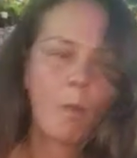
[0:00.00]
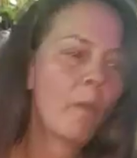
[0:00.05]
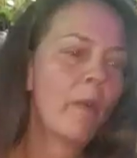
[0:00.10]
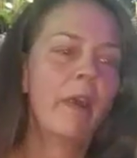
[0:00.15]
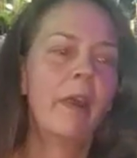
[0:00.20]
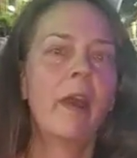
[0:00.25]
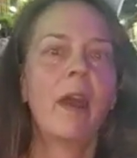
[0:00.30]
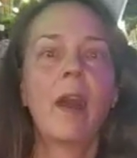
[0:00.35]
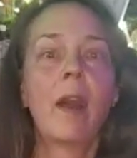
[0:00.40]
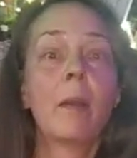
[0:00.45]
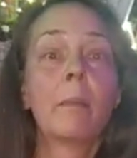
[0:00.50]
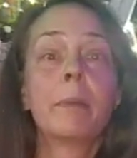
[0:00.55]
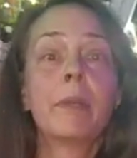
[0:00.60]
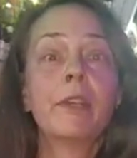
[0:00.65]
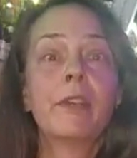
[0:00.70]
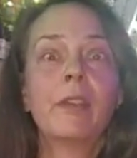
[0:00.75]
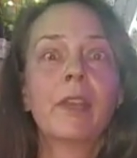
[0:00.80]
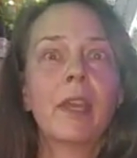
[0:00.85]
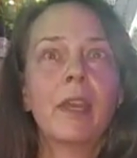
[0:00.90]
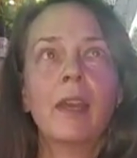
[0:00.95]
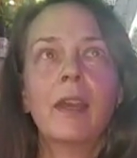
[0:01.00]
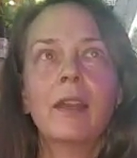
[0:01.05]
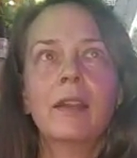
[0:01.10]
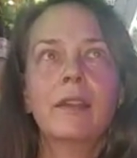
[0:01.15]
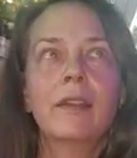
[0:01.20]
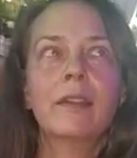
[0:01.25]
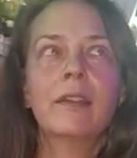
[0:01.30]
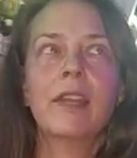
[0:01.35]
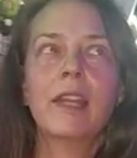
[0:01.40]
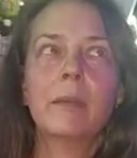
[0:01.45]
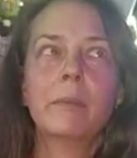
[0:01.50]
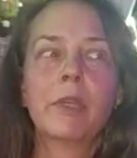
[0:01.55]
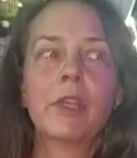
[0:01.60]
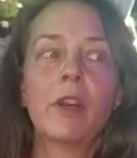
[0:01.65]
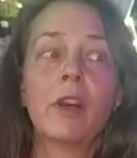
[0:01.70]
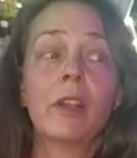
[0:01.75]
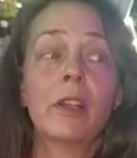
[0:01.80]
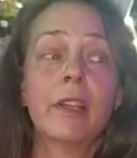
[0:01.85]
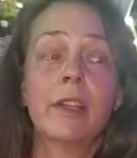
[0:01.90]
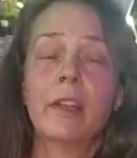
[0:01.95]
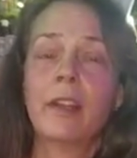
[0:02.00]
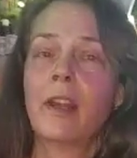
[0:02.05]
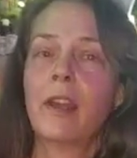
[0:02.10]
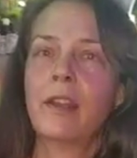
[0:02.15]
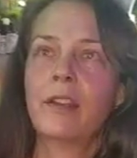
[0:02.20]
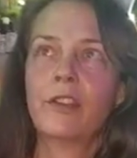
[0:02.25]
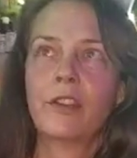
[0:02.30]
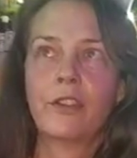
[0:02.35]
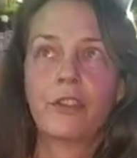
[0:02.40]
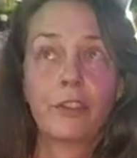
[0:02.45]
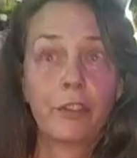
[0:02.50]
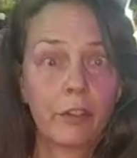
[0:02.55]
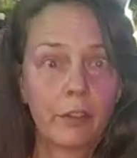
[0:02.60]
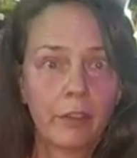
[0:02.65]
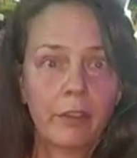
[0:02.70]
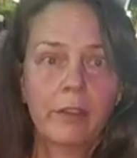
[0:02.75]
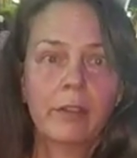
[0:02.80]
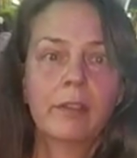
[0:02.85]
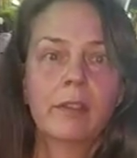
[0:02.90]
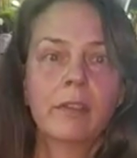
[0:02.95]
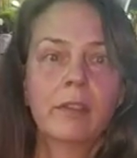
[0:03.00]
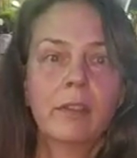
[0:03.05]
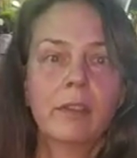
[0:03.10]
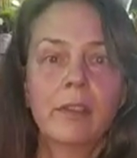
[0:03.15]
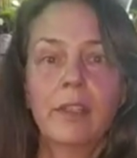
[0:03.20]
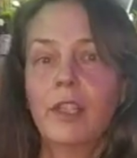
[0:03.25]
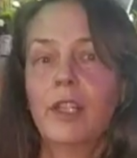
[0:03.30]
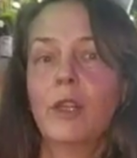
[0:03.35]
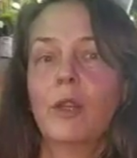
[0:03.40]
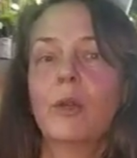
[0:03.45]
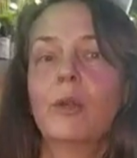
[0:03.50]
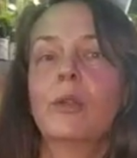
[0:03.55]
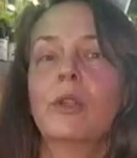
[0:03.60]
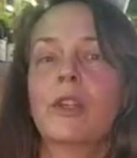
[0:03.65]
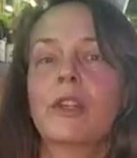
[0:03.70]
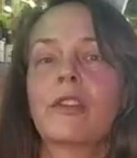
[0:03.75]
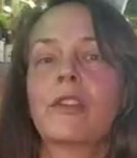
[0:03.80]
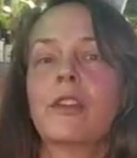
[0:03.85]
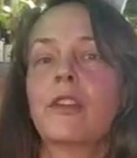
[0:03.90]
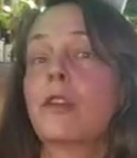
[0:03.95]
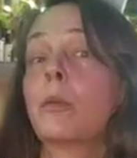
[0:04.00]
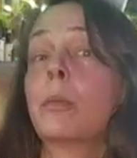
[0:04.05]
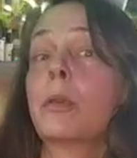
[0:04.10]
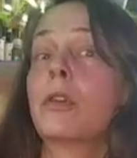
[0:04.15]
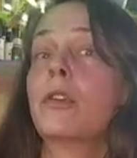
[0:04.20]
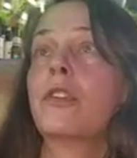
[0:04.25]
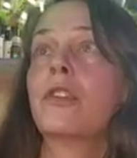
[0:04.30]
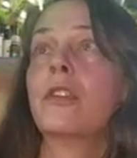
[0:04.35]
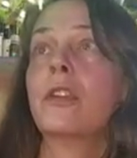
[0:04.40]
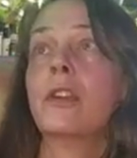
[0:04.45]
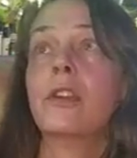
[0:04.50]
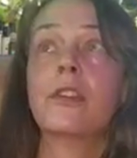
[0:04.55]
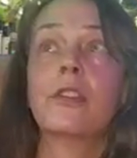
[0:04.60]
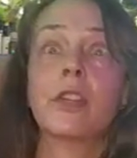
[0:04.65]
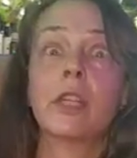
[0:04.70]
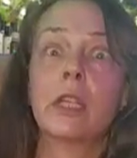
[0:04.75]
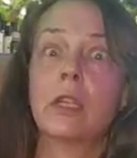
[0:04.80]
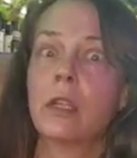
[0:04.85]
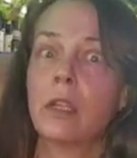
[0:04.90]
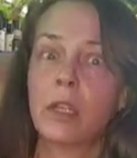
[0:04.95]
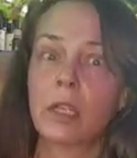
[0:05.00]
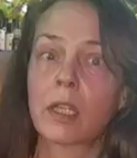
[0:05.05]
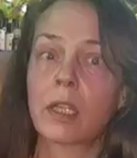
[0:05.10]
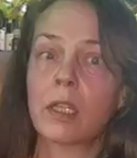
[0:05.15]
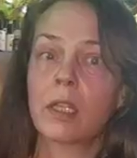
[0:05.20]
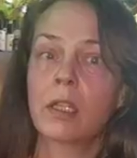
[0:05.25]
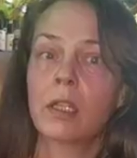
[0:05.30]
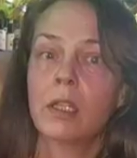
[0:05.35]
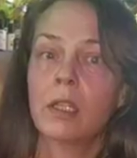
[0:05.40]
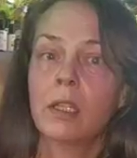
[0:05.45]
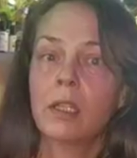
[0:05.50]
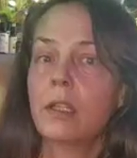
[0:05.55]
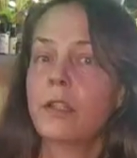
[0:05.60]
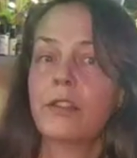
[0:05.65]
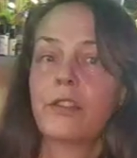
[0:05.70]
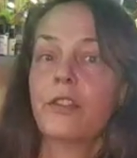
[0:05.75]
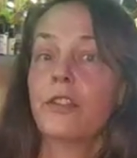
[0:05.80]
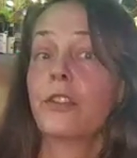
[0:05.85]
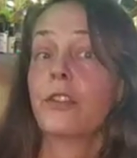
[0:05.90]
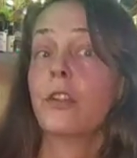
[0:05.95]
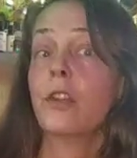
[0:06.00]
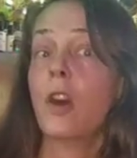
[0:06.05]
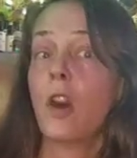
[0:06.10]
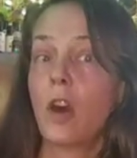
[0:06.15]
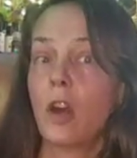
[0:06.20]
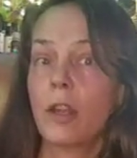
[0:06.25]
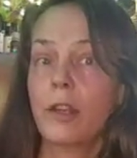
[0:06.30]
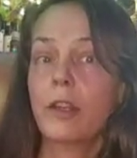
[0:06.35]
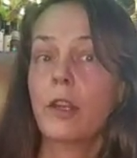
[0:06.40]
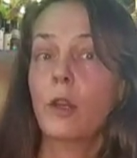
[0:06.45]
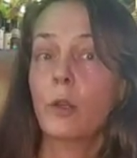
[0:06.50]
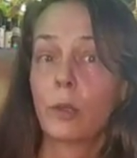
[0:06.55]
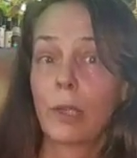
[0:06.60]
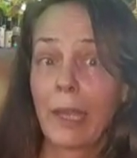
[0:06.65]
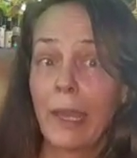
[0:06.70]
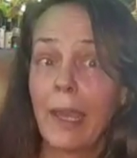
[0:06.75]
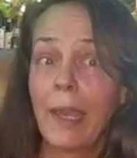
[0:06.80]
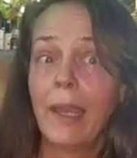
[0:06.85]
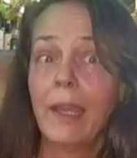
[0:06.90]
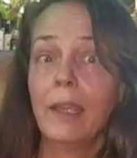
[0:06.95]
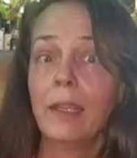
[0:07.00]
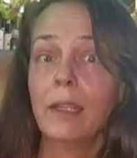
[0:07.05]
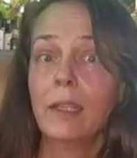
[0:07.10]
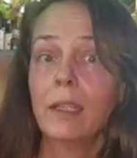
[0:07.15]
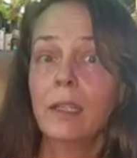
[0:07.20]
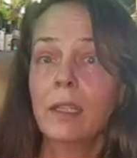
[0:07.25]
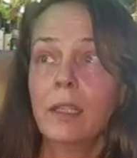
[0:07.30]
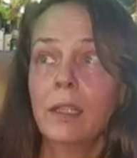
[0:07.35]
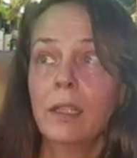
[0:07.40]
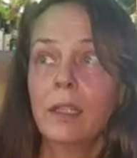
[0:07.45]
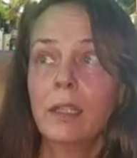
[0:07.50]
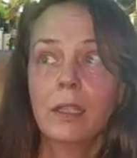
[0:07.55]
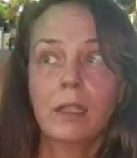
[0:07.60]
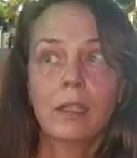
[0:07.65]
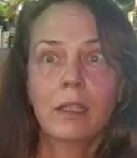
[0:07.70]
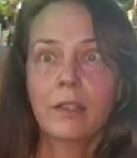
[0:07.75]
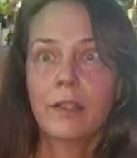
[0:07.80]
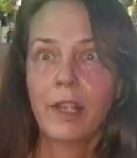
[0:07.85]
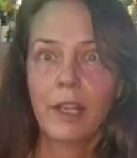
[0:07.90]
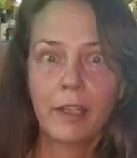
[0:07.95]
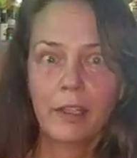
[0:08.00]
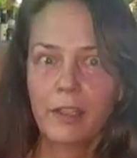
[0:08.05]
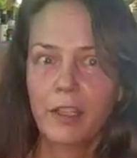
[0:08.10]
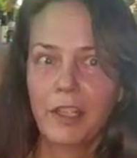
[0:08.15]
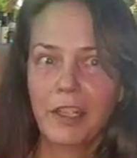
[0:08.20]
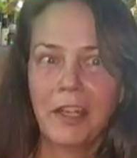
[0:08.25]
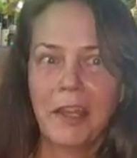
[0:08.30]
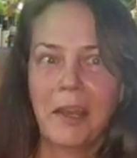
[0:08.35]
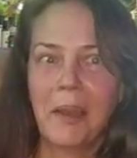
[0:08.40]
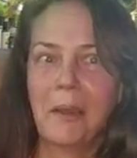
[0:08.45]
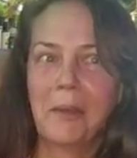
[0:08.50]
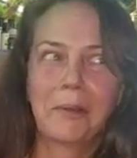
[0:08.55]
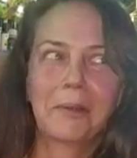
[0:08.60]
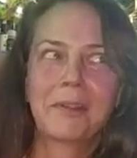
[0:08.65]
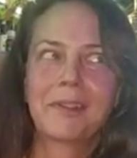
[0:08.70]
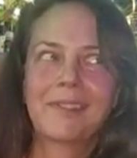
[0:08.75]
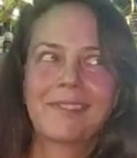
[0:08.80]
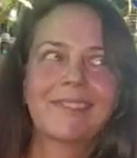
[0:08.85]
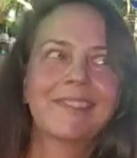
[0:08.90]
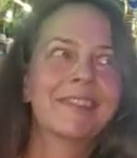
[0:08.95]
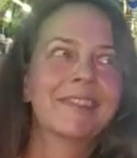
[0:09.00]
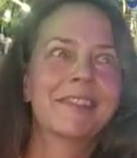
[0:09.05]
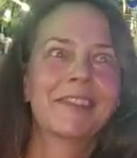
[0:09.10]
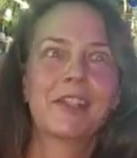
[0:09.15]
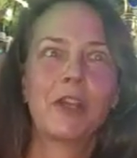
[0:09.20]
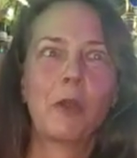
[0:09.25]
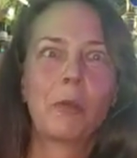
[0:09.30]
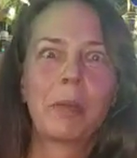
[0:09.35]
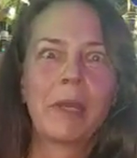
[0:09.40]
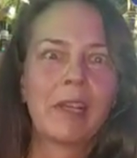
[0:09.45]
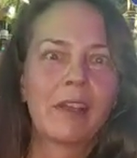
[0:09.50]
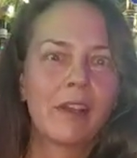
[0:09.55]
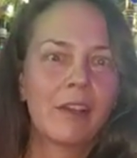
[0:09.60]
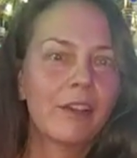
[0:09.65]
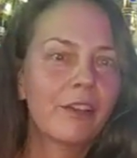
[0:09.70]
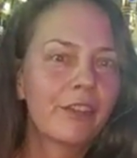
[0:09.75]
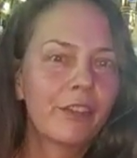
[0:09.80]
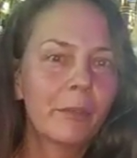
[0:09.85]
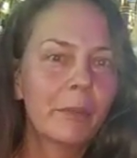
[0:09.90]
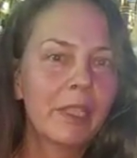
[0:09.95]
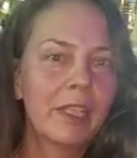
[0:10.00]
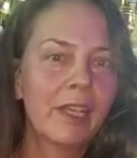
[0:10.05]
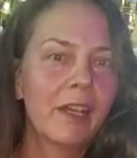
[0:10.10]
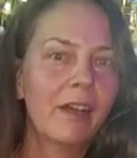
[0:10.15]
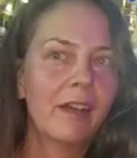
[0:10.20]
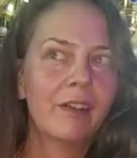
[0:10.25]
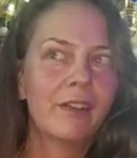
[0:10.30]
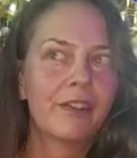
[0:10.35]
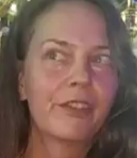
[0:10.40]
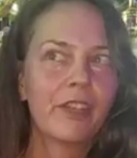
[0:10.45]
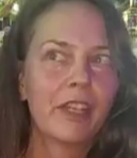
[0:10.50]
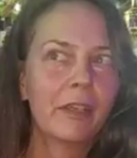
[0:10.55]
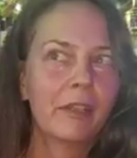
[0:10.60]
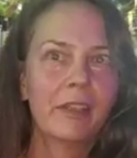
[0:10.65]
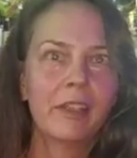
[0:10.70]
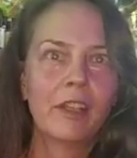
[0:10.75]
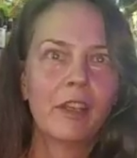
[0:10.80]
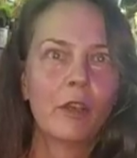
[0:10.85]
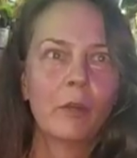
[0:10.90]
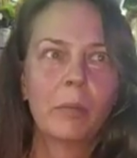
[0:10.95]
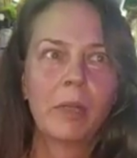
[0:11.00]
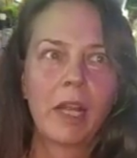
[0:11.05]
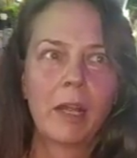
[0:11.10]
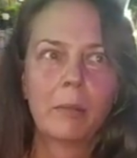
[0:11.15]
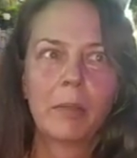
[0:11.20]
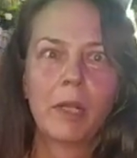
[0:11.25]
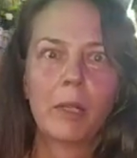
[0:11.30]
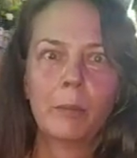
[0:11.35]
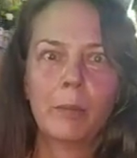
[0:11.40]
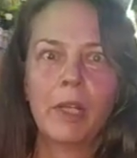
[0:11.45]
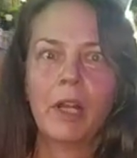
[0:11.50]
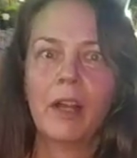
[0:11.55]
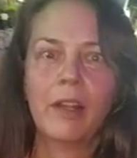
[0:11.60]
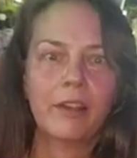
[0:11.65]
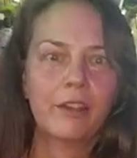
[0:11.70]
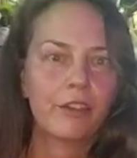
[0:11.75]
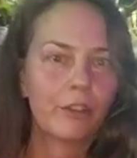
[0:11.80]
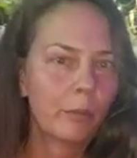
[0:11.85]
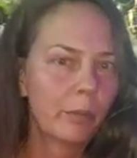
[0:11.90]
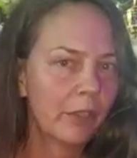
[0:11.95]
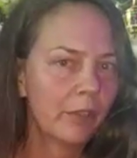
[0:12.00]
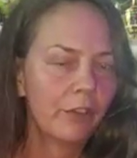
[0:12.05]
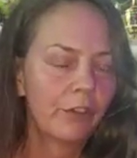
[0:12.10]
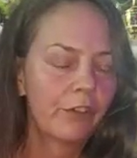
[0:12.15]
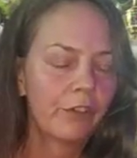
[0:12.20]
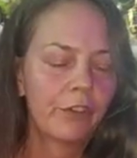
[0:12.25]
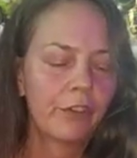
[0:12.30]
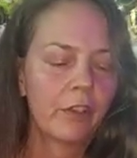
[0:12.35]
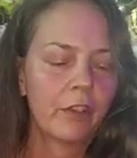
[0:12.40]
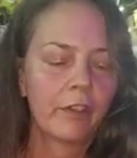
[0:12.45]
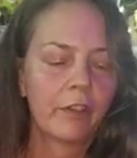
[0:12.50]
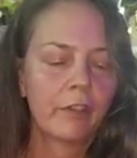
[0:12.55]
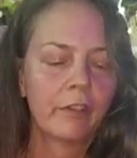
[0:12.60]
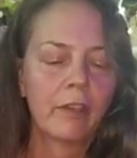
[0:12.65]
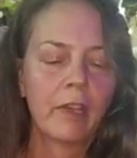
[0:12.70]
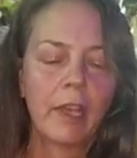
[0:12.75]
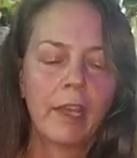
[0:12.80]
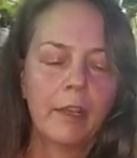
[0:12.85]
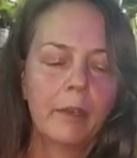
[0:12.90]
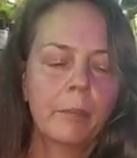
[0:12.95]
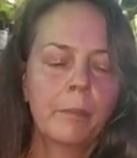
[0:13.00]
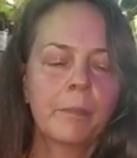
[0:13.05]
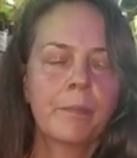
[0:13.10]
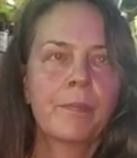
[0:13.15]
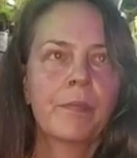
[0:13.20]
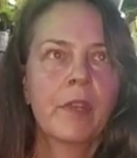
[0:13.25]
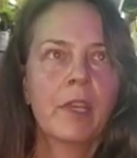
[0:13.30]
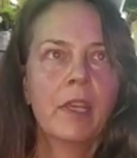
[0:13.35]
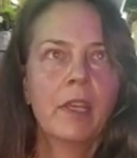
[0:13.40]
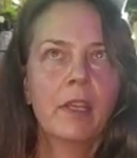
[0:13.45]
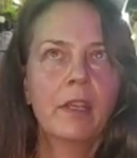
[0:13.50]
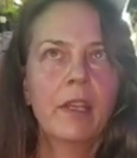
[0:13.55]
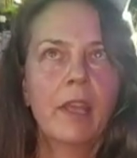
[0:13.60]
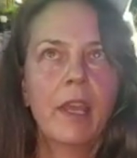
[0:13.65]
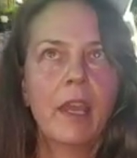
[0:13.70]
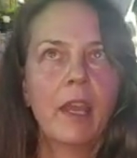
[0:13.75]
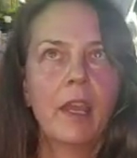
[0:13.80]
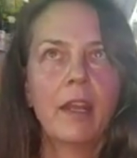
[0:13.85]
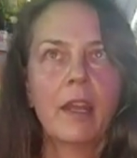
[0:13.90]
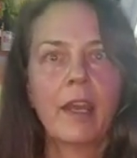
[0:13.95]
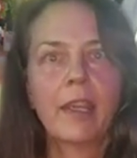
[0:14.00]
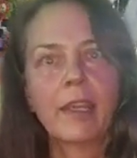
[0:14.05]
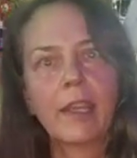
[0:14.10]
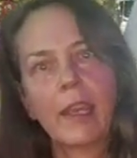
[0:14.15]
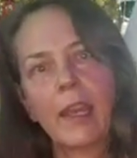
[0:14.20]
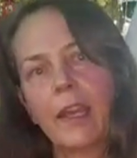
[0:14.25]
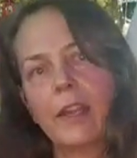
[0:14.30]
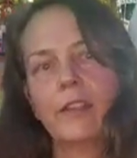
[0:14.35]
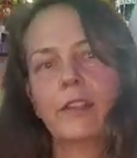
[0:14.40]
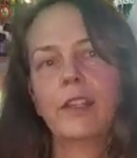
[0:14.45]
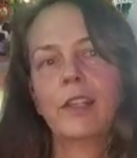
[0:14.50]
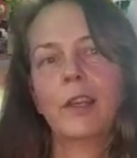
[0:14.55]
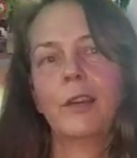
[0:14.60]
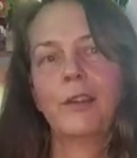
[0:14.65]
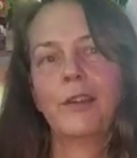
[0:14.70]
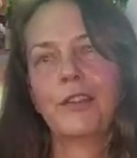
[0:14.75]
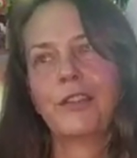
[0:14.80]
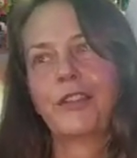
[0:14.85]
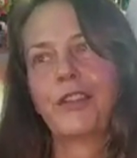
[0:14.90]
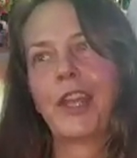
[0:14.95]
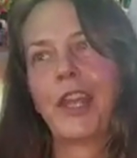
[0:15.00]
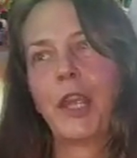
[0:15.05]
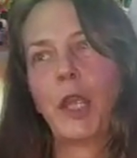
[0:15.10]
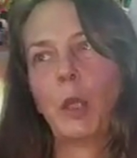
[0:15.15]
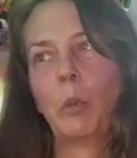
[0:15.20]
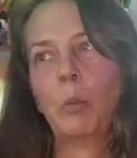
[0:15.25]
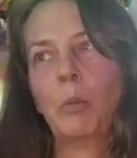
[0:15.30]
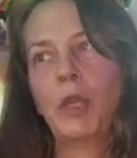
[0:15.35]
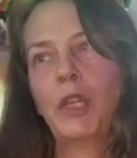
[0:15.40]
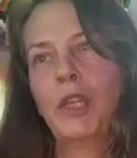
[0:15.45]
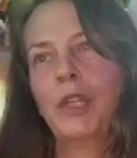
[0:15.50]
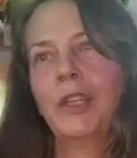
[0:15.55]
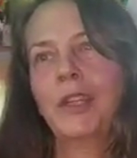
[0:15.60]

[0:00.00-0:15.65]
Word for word: it happened again in the name calling, and I just, you know, looked at the person and said, look, this is not okay. You know, go pick on somebody else, and, you know, blah, blah, blah. This abuse is not all right. And then I get, you know, the same